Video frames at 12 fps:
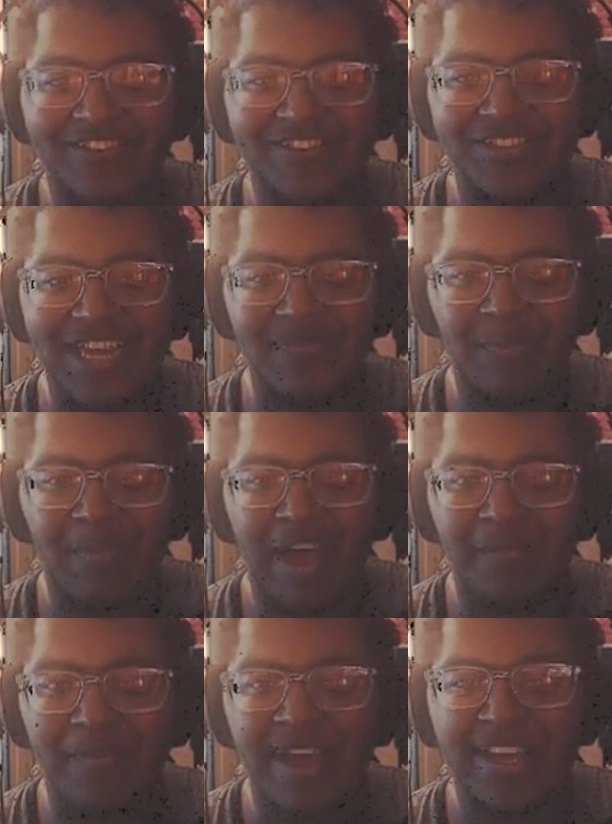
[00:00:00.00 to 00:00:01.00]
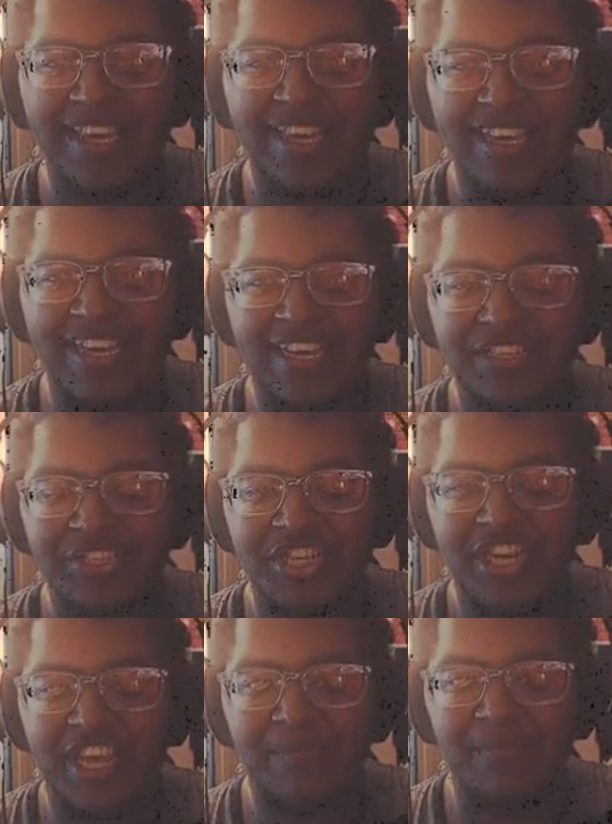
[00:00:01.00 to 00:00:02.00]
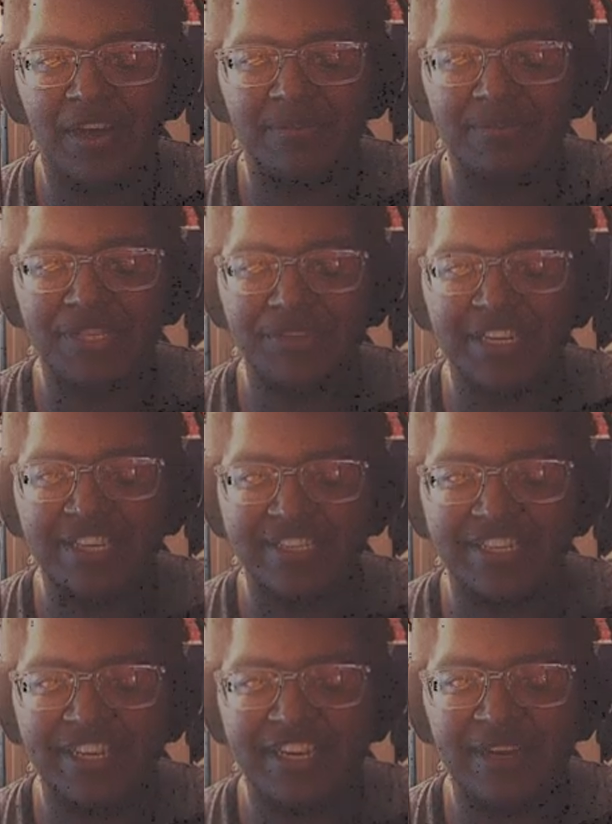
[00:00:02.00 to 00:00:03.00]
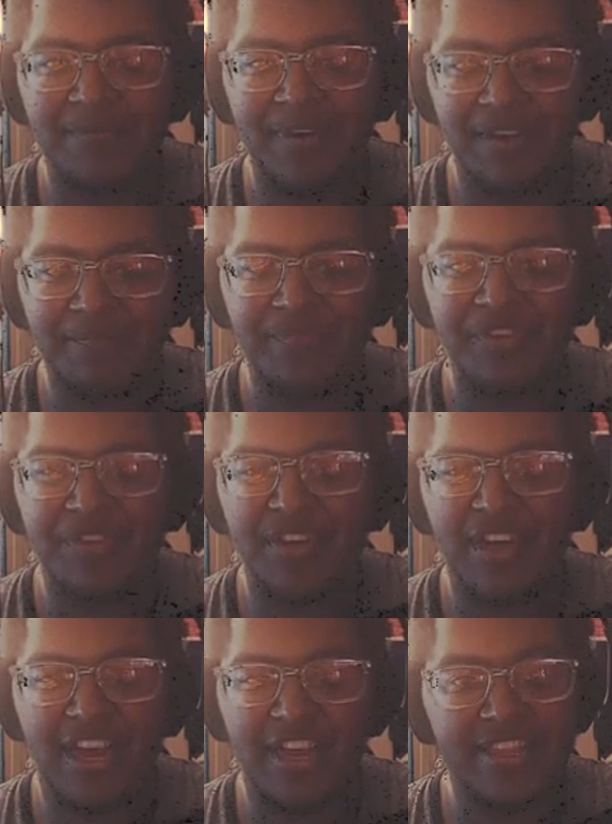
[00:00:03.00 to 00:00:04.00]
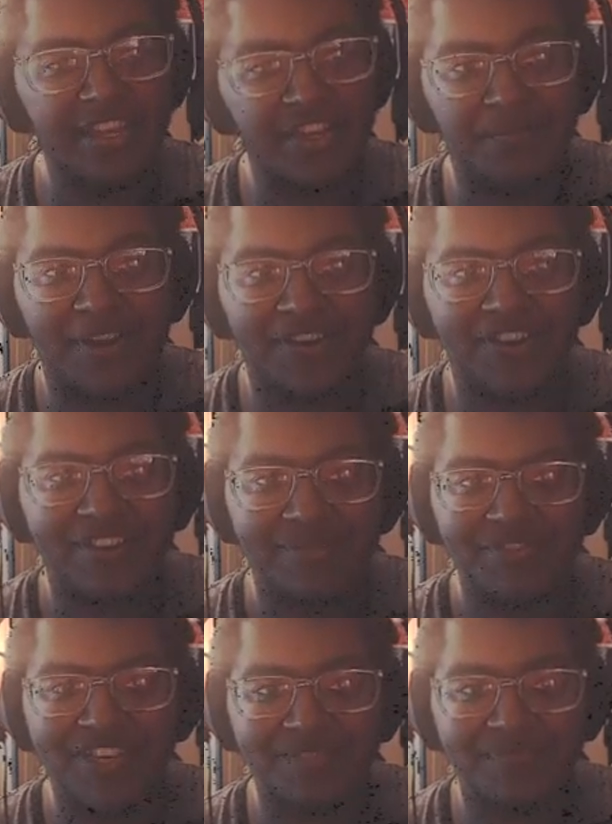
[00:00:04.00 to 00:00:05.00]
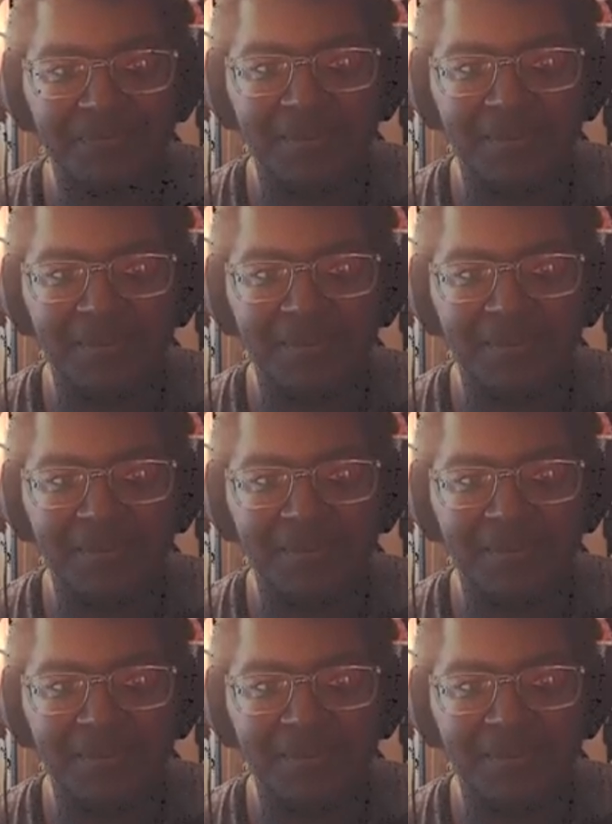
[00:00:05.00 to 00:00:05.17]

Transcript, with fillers: Good to have a pal back. It's a shame uh, isn't here, but you, I think you might like him, trust me.